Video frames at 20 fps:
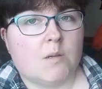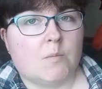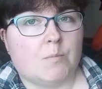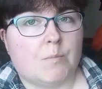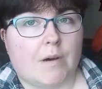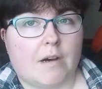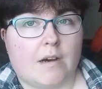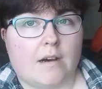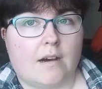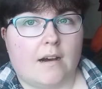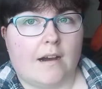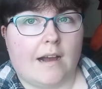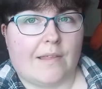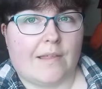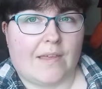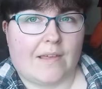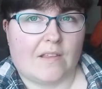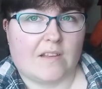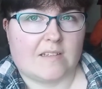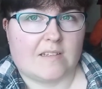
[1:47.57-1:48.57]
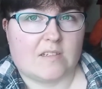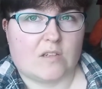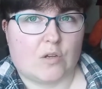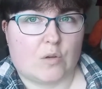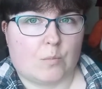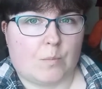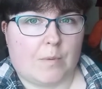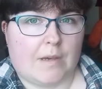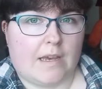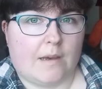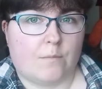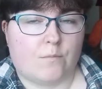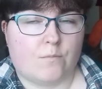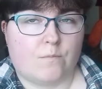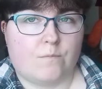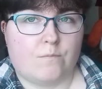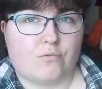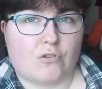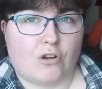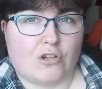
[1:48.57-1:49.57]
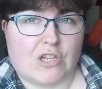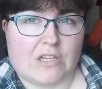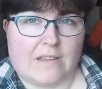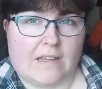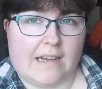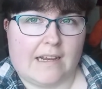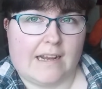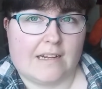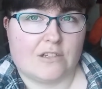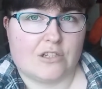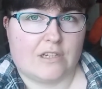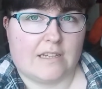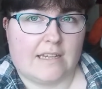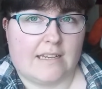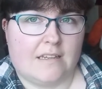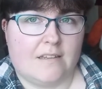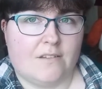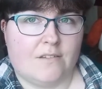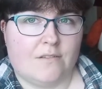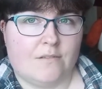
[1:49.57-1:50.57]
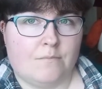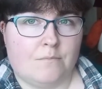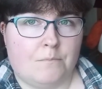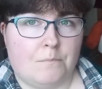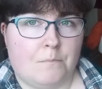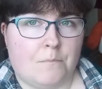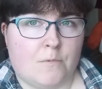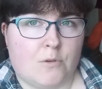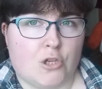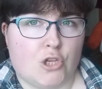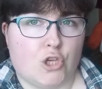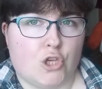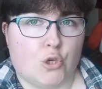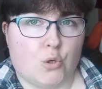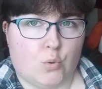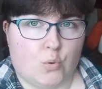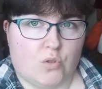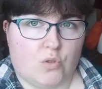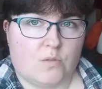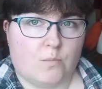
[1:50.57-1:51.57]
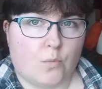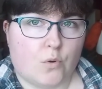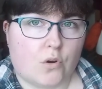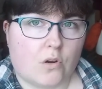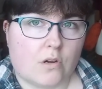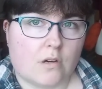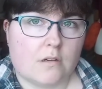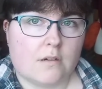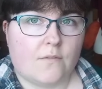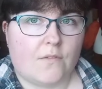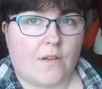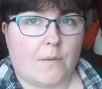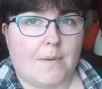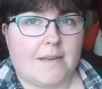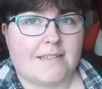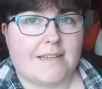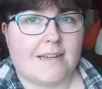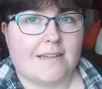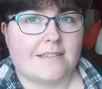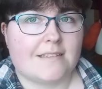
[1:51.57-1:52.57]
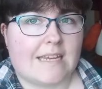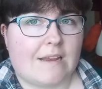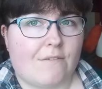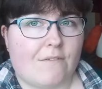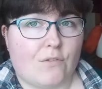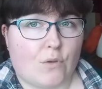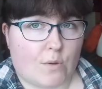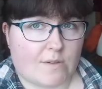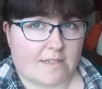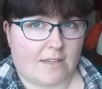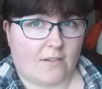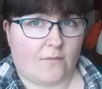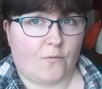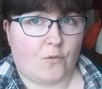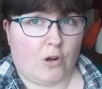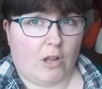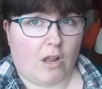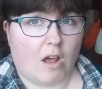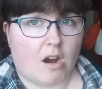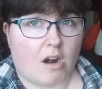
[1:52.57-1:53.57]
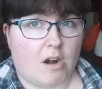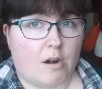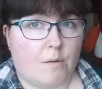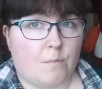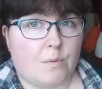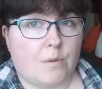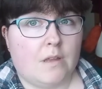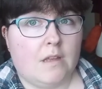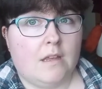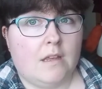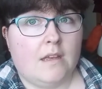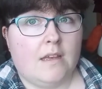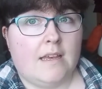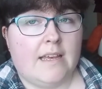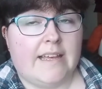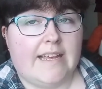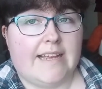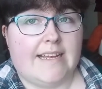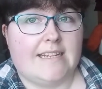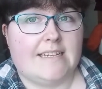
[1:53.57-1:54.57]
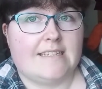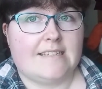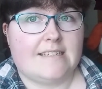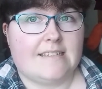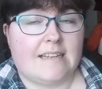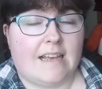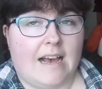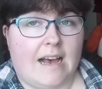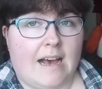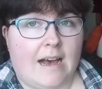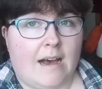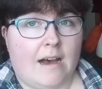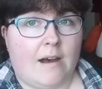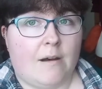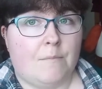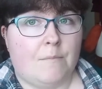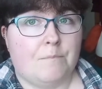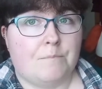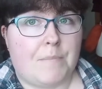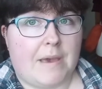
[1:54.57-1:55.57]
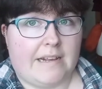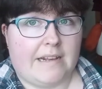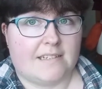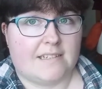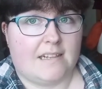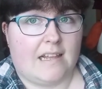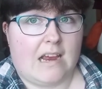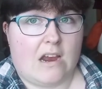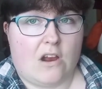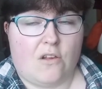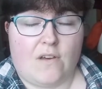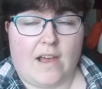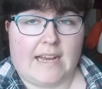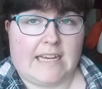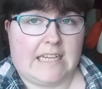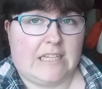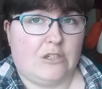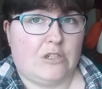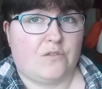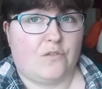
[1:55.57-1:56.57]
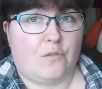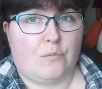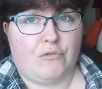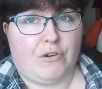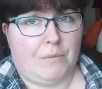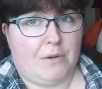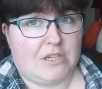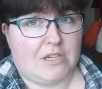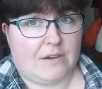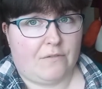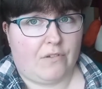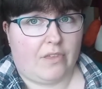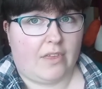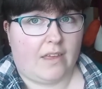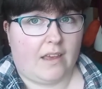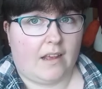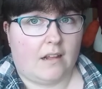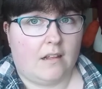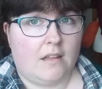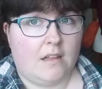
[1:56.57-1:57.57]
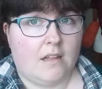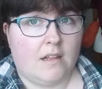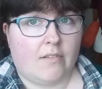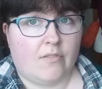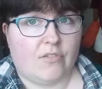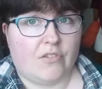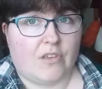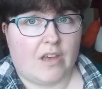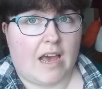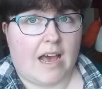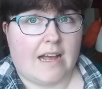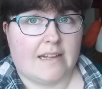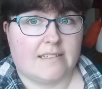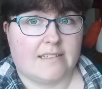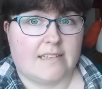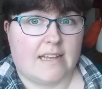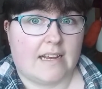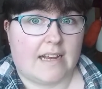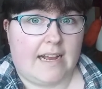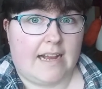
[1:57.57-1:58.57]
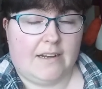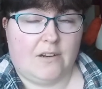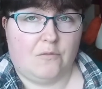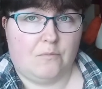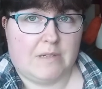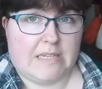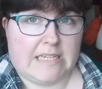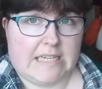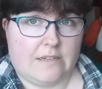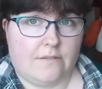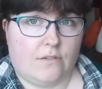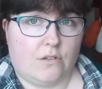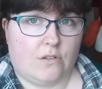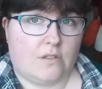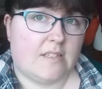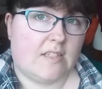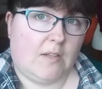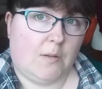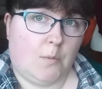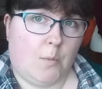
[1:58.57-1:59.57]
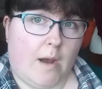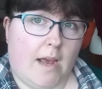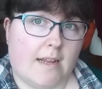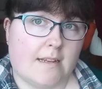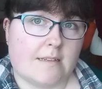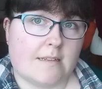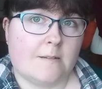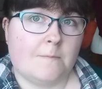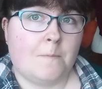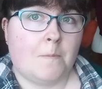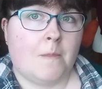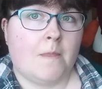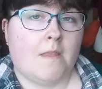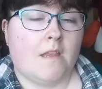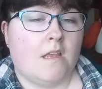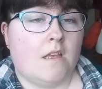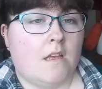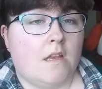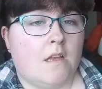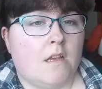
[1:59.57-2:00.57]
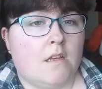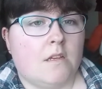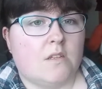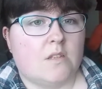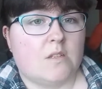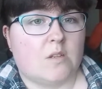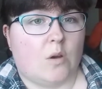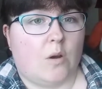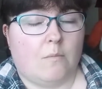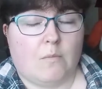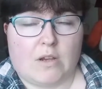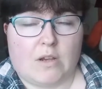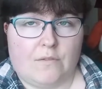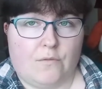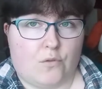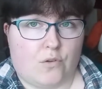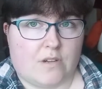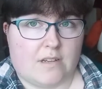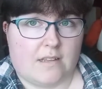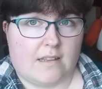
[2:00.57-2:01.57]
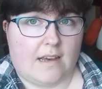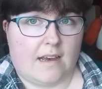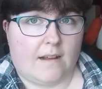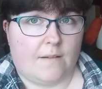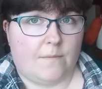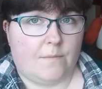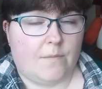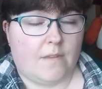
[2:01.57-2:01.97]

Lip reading: but I think this is going to be a project that I actually use more, if that makes sense. Even though it's for LARP, it's a base layer that I can use for pretty much everything that has that kind of medieval silhouette. So I'm looking forward to that.